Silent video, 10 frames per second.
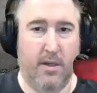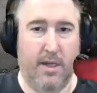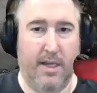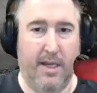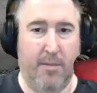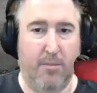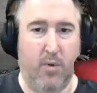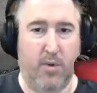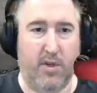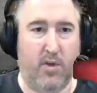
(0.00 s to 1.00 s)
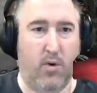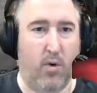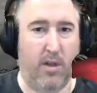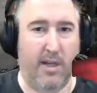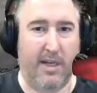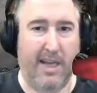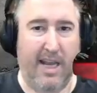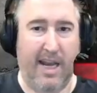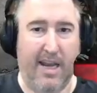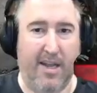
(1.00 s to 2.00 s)
Hit both Korlik
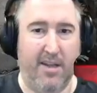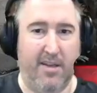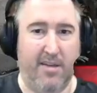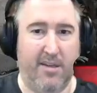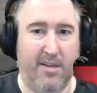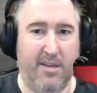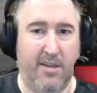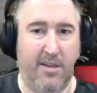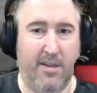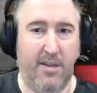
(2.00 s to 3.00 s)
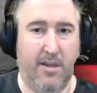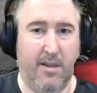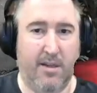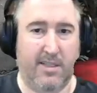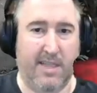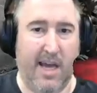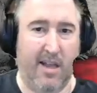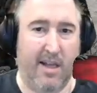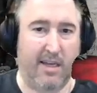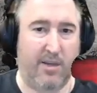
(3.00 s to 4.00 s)
and
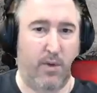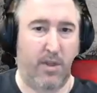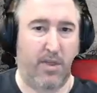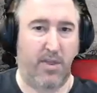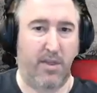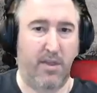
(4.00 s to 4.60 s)
Talek with